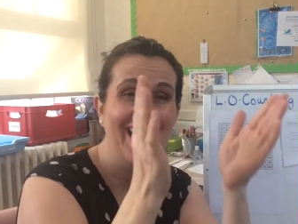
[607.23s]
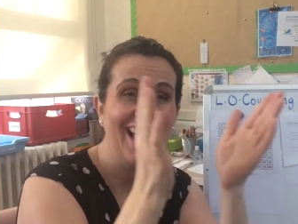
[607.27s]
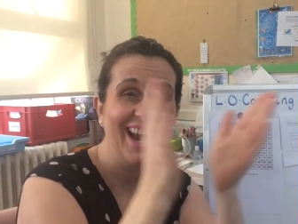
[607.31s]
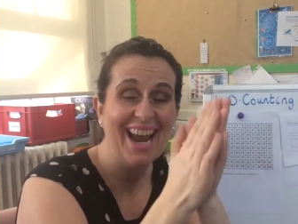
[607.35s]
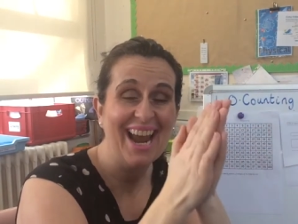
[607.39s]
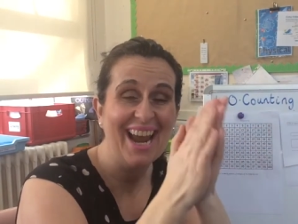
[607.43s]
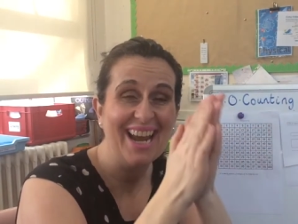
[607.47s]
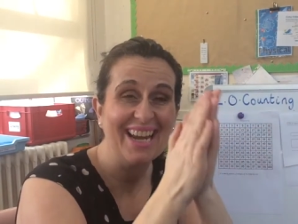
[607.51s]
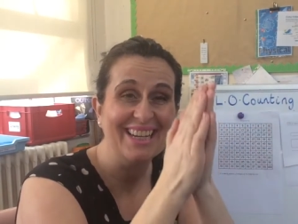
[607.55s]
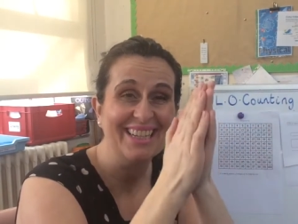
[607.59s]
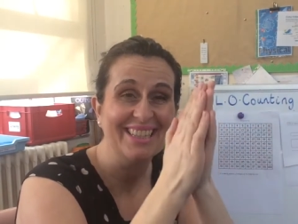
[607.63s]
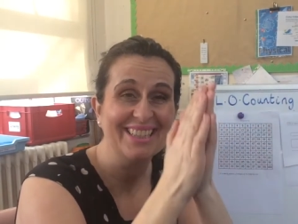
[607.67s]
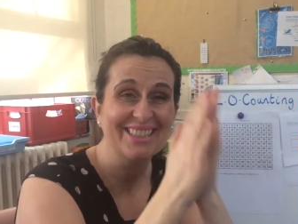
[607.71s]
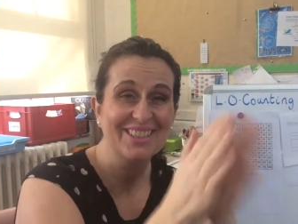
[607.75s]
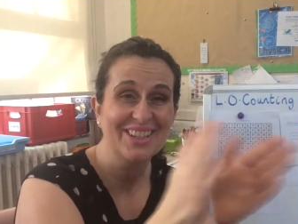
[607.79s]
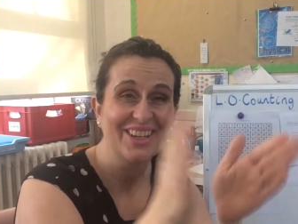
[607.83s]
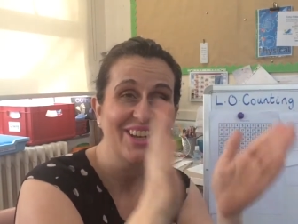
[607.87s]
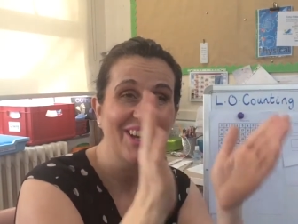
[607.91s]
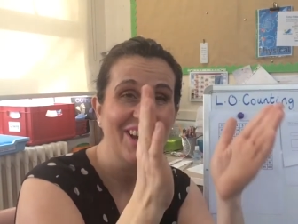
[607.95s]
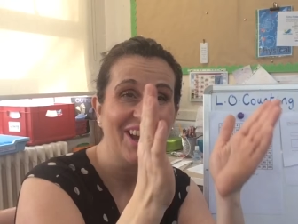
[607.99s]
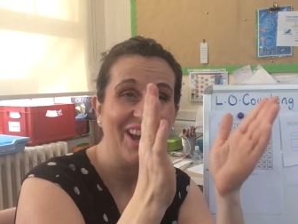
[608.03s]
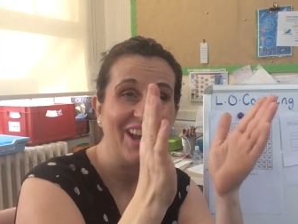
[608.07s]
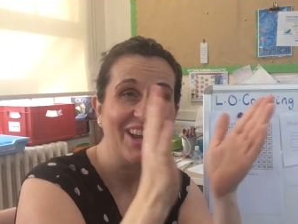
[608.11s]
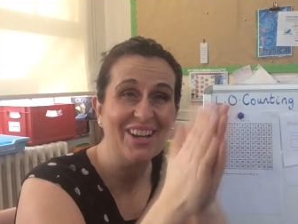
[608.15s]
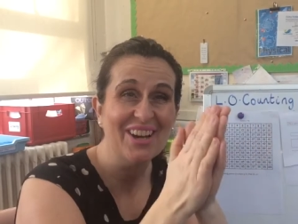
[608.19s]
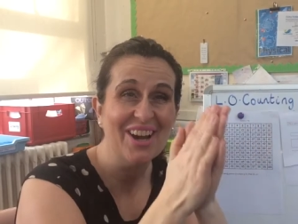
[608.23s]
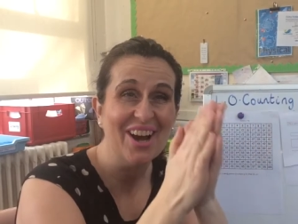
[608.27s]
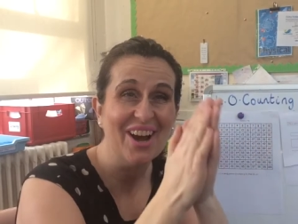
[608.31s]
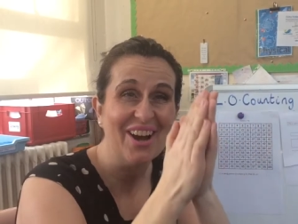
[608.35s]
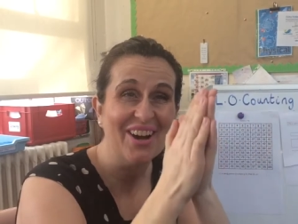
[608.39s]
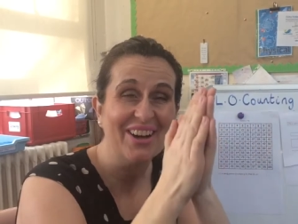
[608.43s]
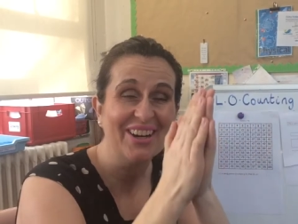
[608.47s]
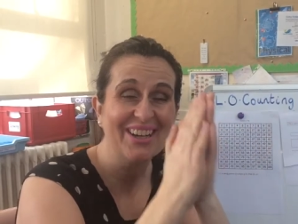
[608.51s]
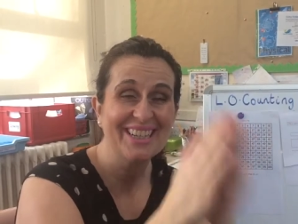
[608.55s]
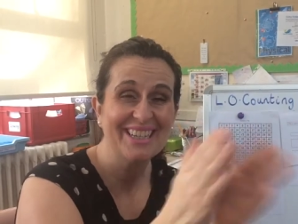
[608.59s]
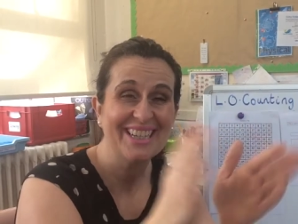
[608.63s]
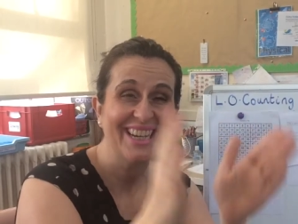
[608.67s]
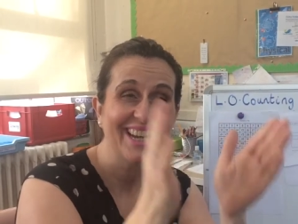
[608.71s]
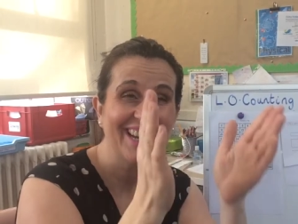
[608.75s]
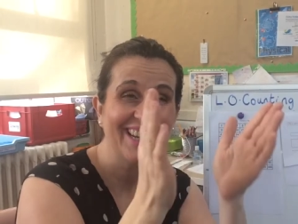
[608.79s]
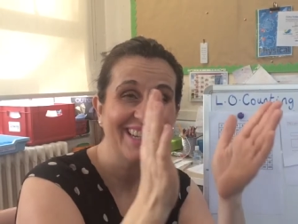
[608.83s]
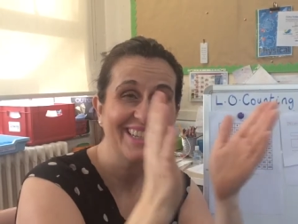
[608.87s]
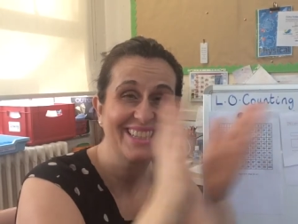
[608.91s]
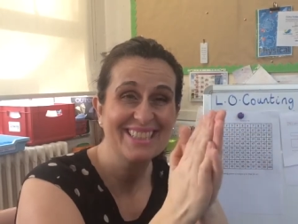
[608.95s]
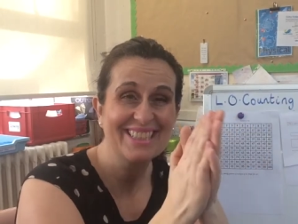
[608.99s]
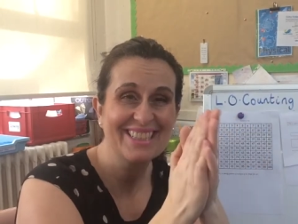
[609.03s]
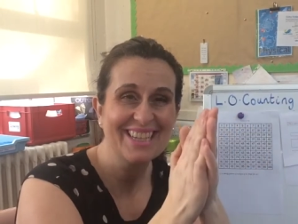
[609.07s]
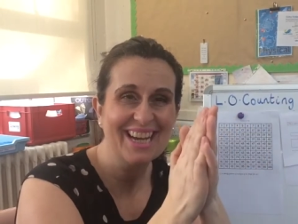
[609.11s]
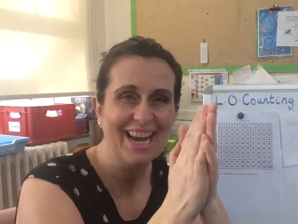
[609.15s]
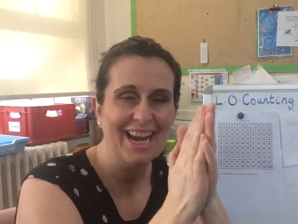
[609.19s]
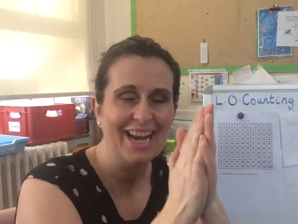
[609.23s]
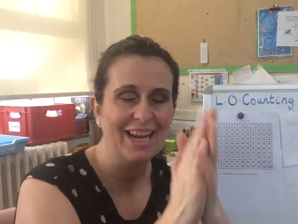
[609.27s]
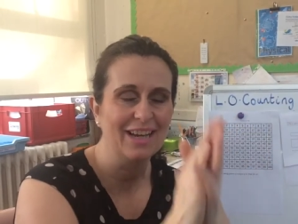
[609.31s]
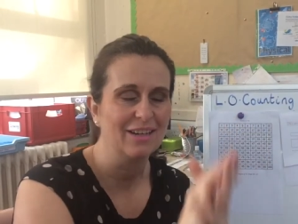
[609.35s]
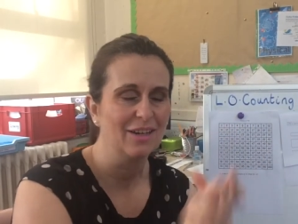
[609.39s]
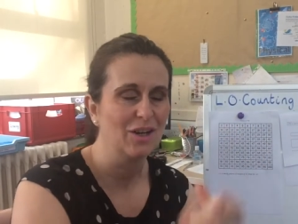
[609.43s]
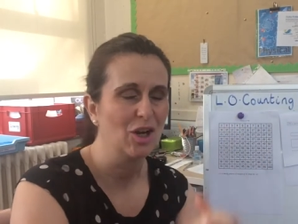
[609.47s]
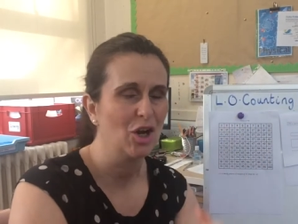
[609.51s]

8, 9, 10.